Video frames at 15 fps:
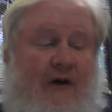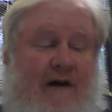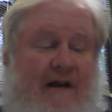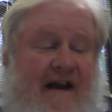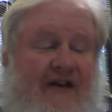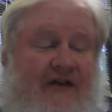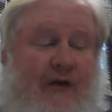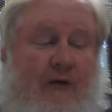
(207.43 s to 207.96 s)
or at
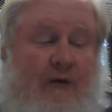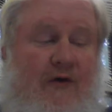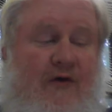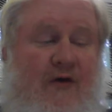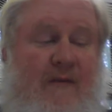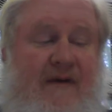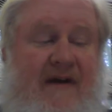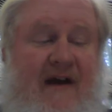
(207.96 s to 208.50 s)
least the
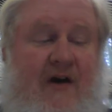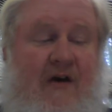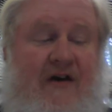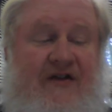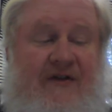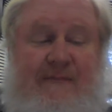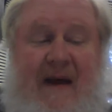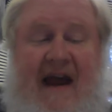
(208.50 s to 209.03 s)
room, dinner,
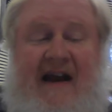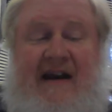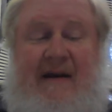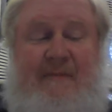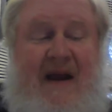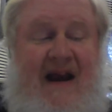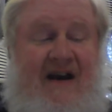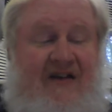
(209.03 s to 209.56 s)
and some bacon
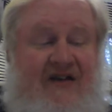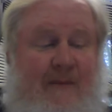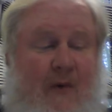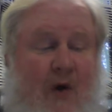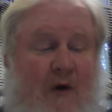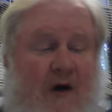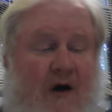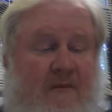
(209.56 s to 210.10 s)
and beans
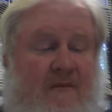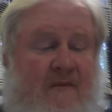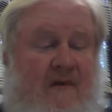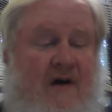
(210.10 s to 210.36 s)
tomorrow.